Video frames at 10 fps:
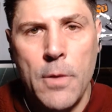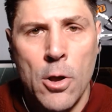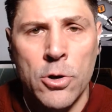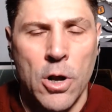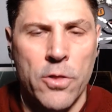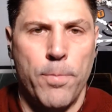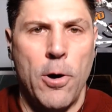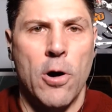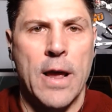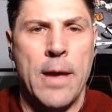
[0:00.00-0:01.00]
Another
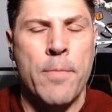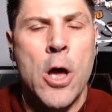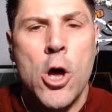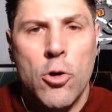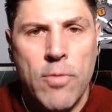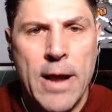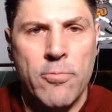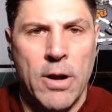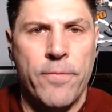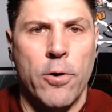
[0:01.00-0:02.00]
ball game, Red
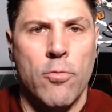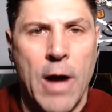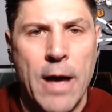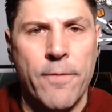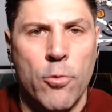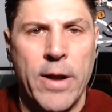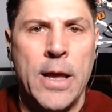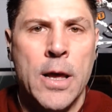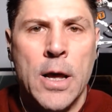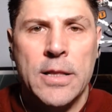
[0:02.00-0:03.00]
River
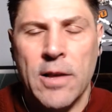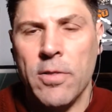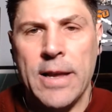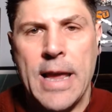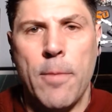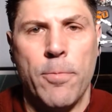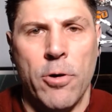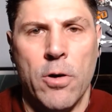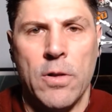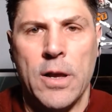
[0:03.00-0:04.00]
rivalry, Dylan
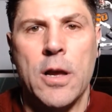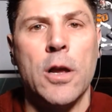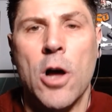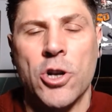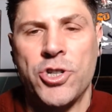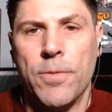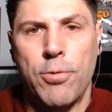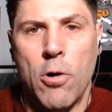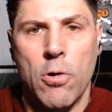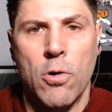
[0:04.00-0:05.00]
Gabriel in concussion
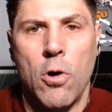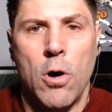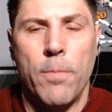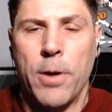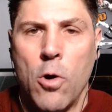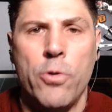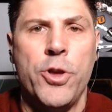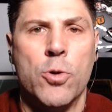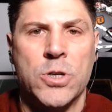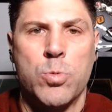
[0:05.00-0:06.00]
protocol, but
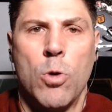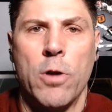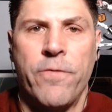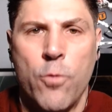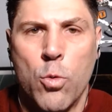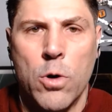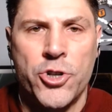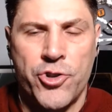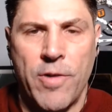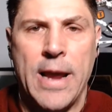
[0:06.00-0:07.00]
OU has won four
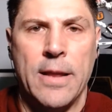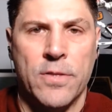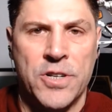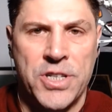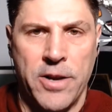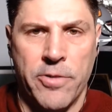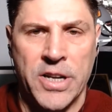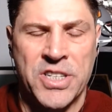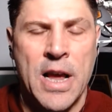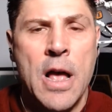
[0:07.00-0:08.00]
straight in the
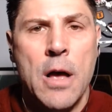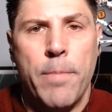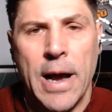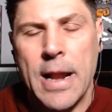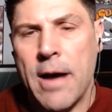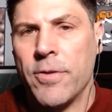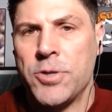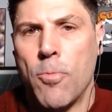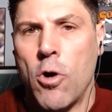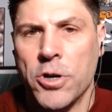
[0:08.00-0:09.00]
series by an average
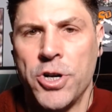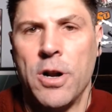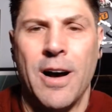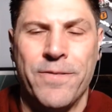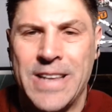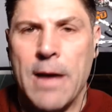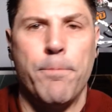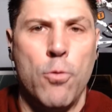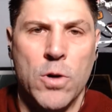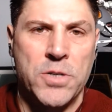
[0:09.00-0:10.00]
margin of 10
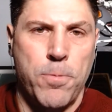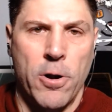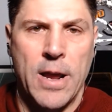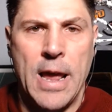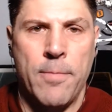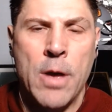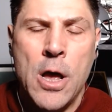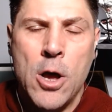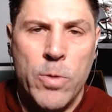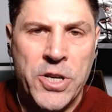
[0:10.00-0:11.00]
points per game.
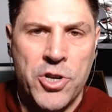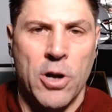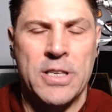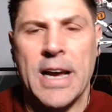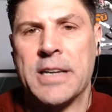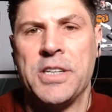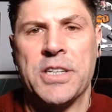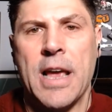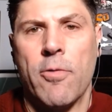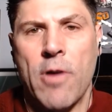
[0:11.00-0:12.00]
We saw Texas
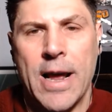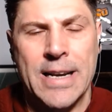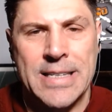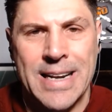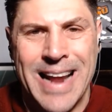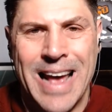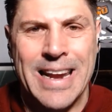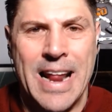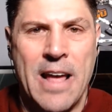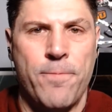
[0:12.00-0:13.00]
get right as a
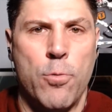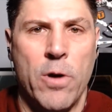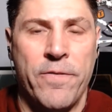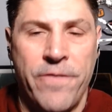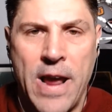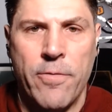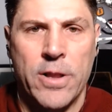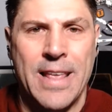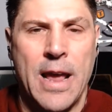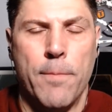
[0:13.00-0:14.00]
9.5-point favorite.
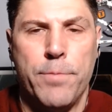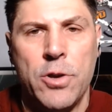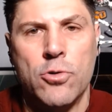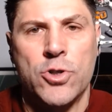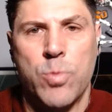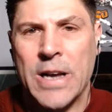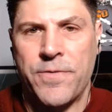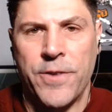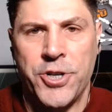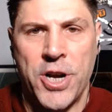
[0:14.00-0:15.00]
They abused West
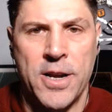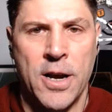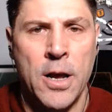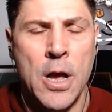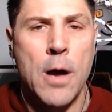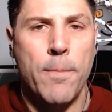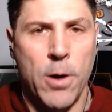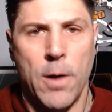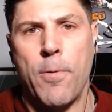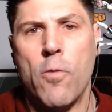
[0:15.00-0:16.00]
Virginia, put
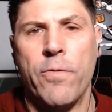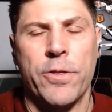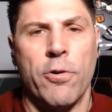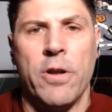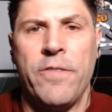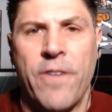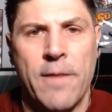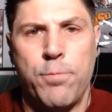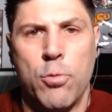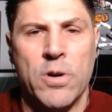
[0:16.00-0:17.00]
up over
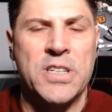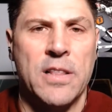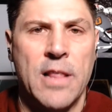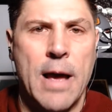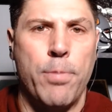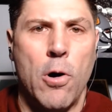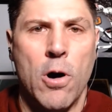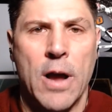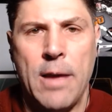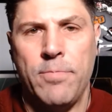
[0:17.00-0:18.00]
35 points in that ball
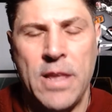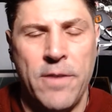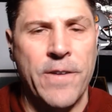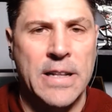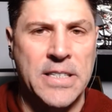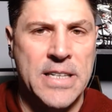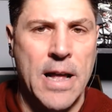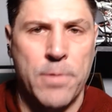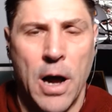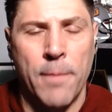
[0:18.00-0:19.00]
game. Defense
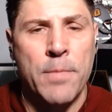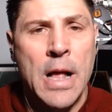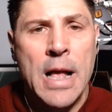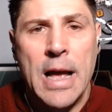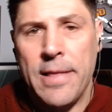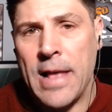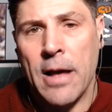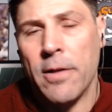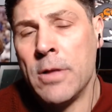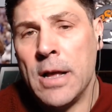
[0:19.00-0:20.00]
stepped up, and
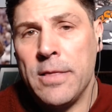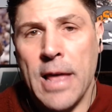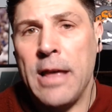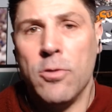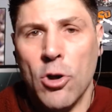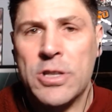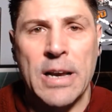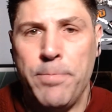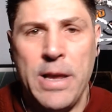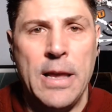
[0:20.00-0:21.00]
now they look to
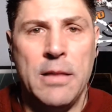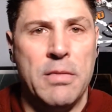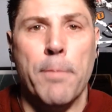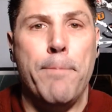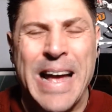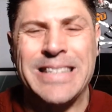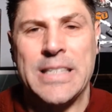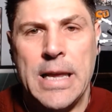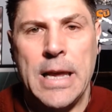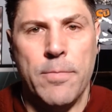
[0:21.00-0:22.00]
be the best
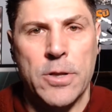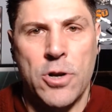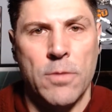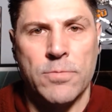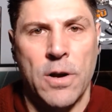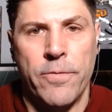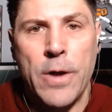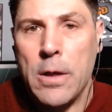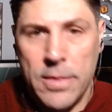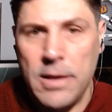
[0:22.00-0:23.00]
team in terms of
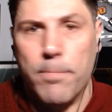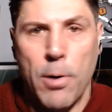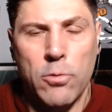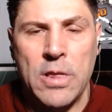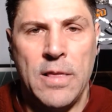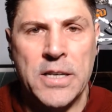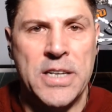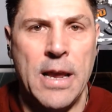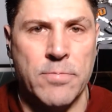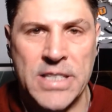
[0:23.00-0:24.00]
both of these
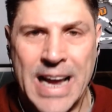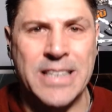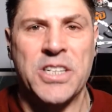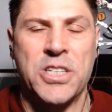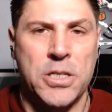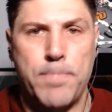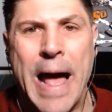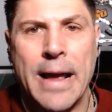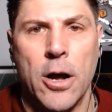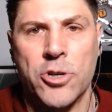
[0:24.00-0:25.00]
teams. Texas is
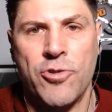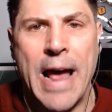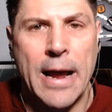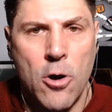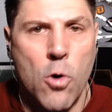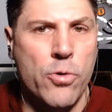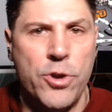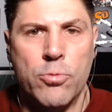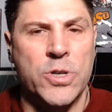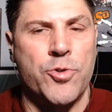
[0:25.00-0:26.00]
back on track.
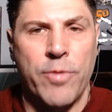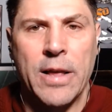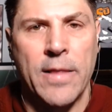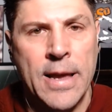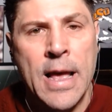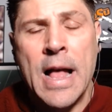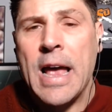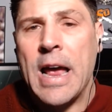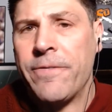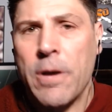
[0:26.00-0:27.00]
OU is reeling
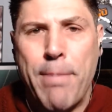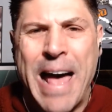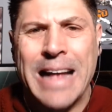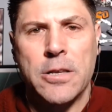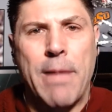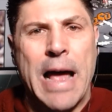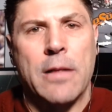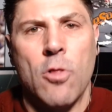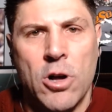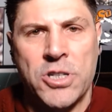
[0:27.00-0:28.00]
after back-to-back
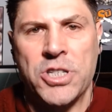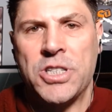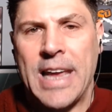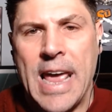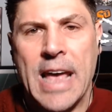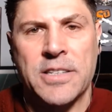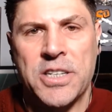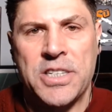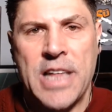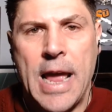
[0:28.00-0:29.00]
losses to Kansas
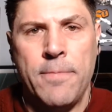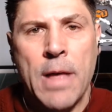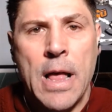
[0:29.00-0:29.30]
State